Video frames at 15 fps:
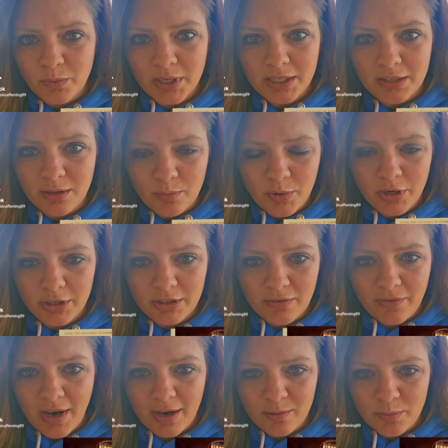with the book, The
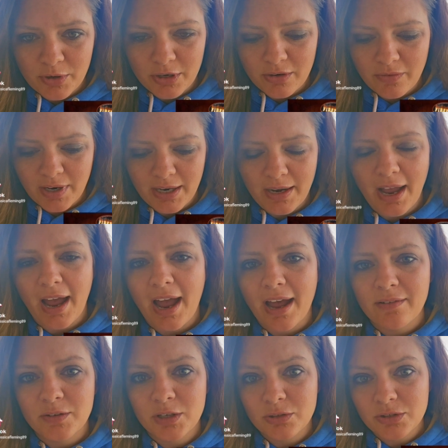Fireproof, and
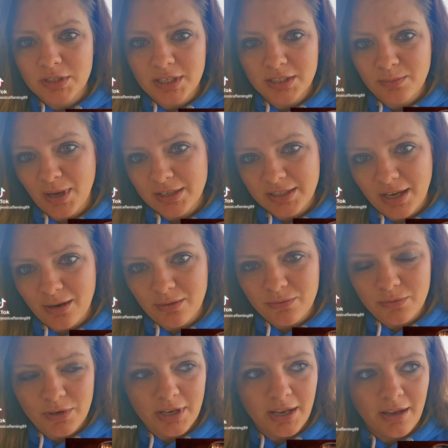I've used this myself.
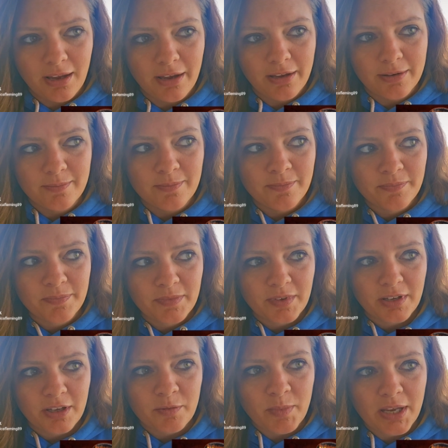Um,
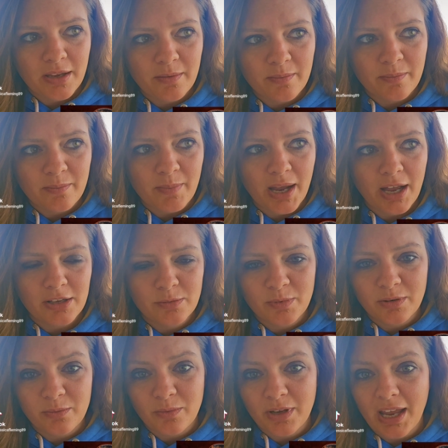me and my
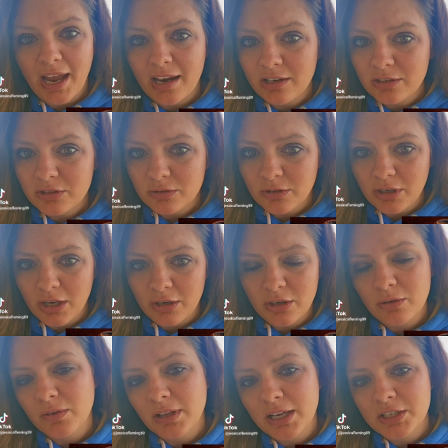husband, we had a, a,
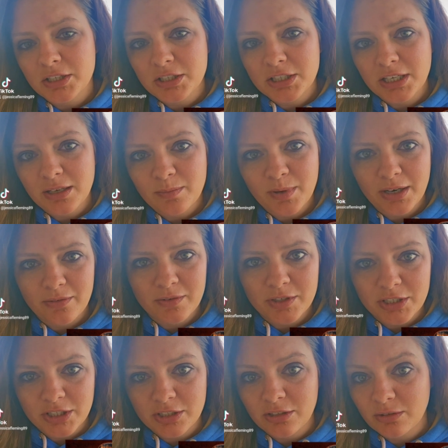good relationship, but it was
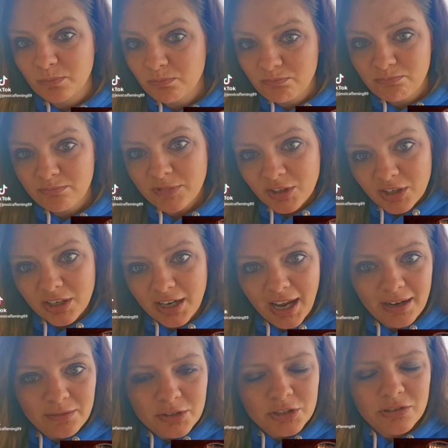just a good
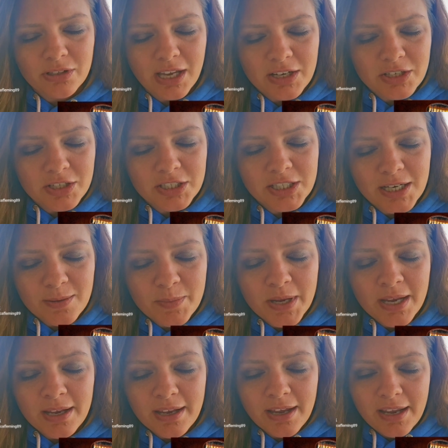average relationship.
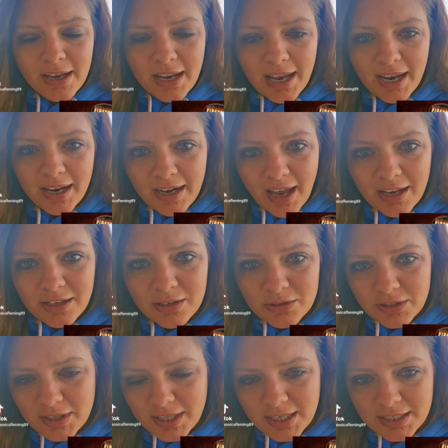And I
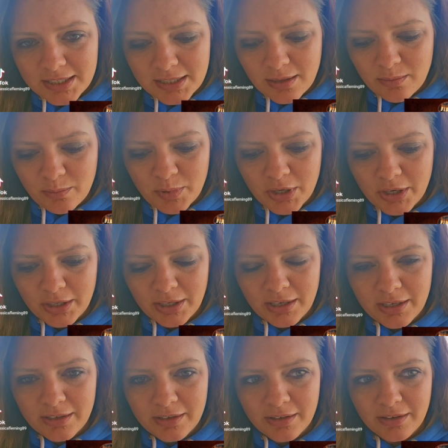used this book
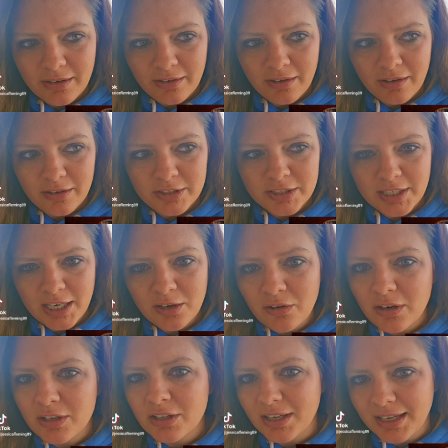
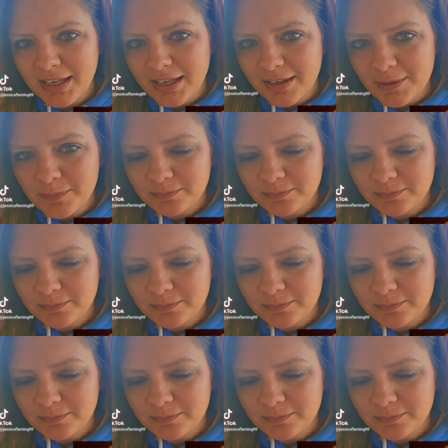secretly